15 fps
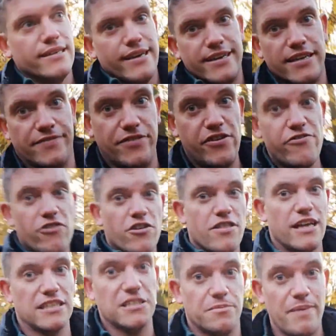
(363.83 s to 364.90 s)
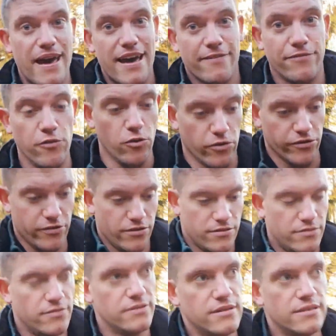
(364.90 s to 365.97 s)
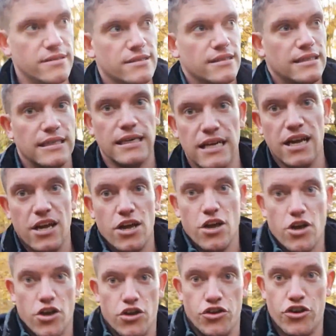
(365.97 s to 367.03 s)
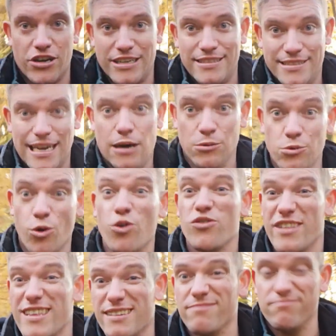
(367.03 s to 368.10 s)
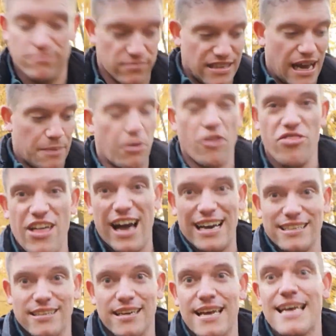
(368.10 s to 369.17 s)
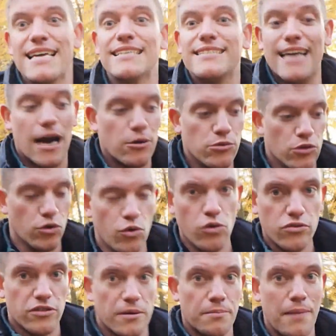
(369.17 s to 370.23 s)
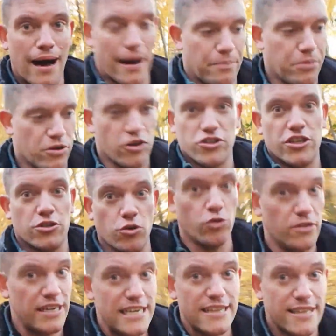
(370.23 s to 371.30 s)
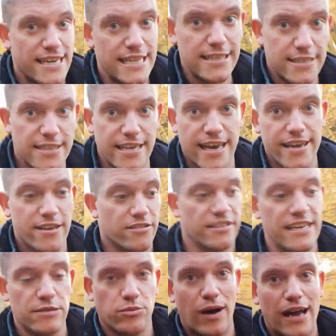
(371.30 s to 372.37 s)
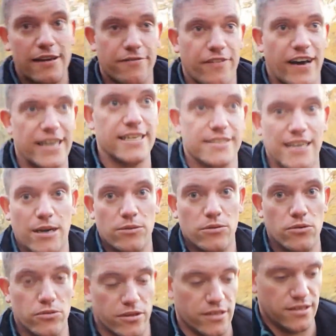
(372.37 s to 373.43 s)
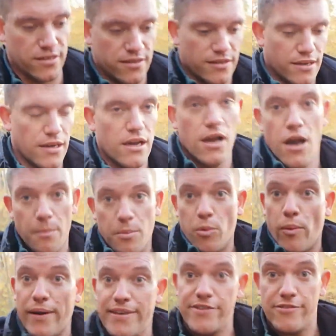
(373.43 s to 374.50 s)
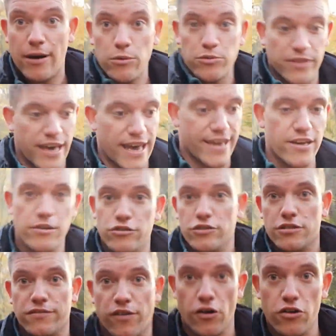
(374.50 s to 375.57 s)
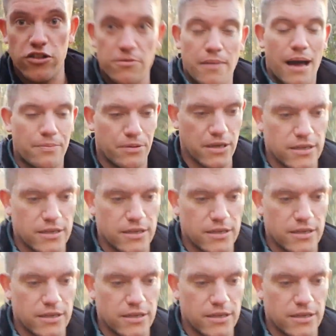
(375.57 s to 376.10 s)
And if you've got that spare phone, you can download the app on that. Download the map, because you don't need the internet, you'll need Wi-Fi to download it. But when you're out there, you can just follow the map.